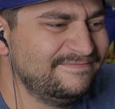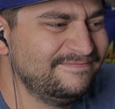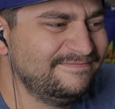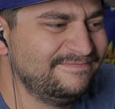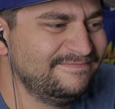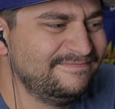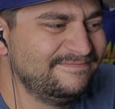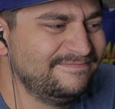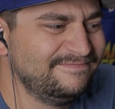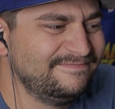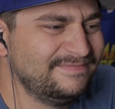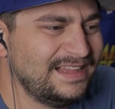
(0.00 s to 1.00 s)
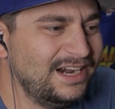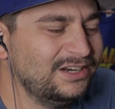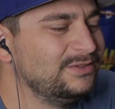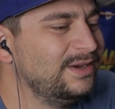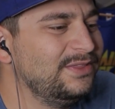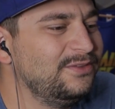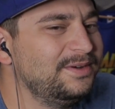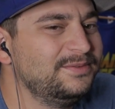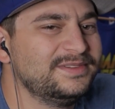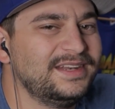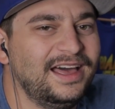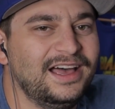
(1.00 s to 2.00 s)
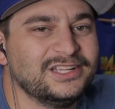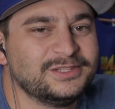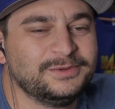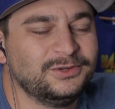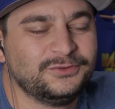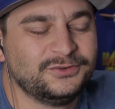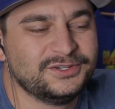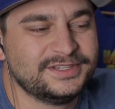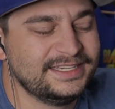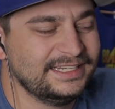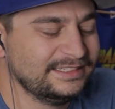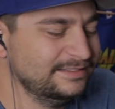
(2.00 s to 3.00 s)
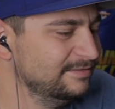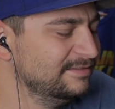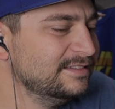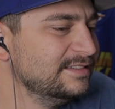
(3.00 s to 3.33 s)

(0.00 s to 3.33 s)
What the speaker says: I don't know, I thought he was in the hospital for a second.